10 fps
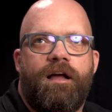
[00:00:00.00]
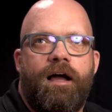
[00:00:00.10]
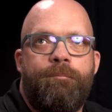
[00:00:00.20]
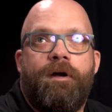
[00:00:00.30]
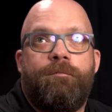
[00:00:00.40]

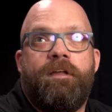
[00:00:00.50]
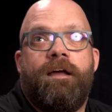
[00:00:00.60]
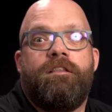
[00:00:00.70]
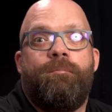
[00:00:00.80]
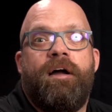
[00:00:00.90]
I probably
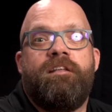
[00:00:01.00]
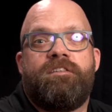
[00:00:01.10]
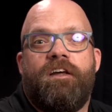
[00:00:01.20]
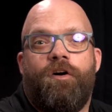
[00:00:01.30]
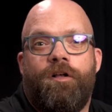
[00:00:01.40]
had the
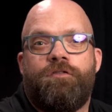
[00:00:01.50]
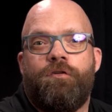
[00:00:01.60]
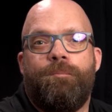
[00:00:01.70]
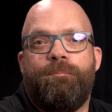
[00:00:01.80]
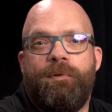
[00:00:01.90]
mindset
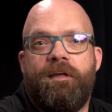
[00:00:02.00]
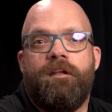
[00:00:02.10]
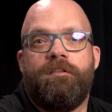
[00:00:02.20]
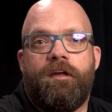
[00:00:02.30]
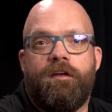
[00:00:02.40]
also being
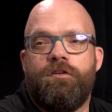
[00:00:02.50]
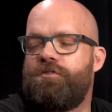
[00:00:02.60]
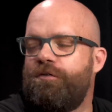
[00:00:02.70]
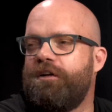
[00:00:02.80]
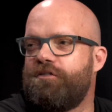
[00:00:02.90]
in the
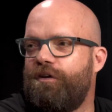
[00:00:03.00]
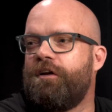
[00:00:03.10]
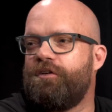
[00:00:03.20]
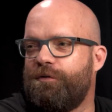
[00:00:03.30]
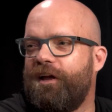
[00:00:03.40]
industry as
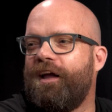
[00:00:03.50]
long as we